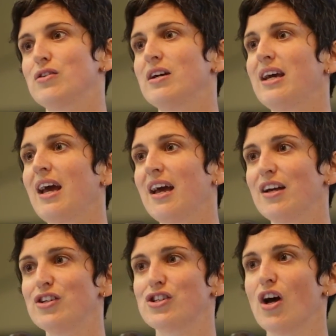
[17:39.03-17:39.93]
to
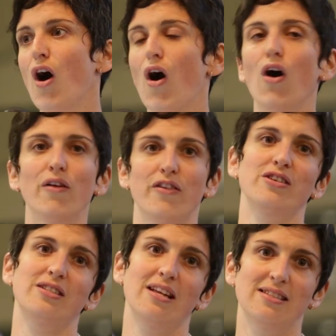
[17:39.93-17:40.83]
engage all of
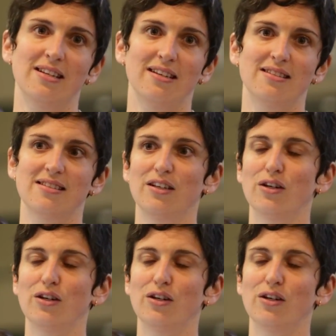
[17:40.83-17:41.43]
their senses.